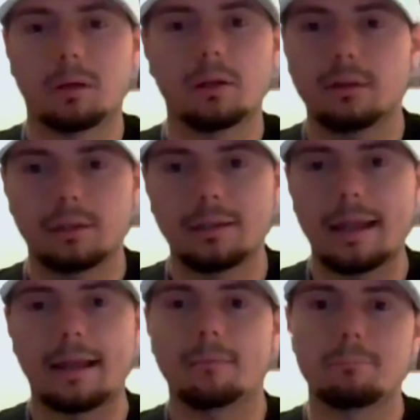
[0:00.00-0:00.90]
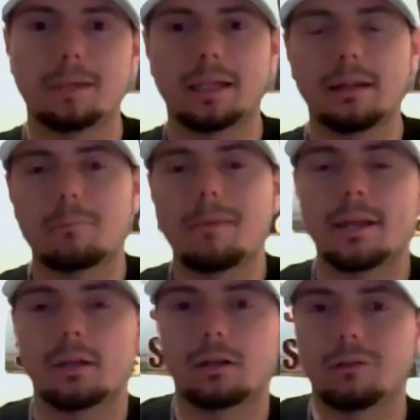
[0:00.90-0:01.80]
But other than that, Mikaela
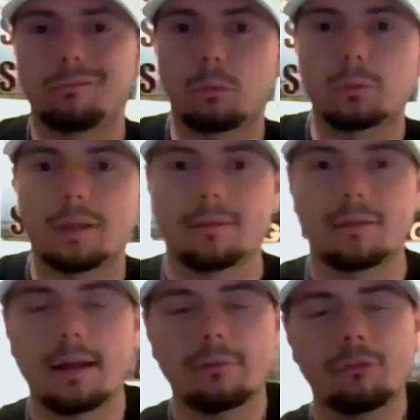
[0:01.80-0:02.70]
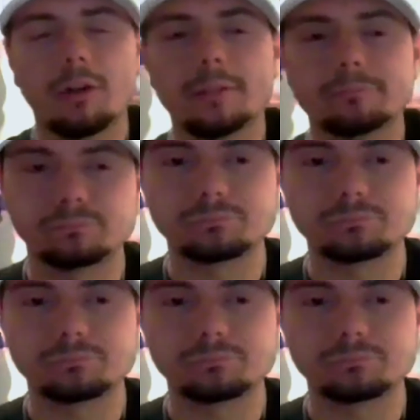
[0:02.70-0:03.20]
Mayer controlled this entire fight.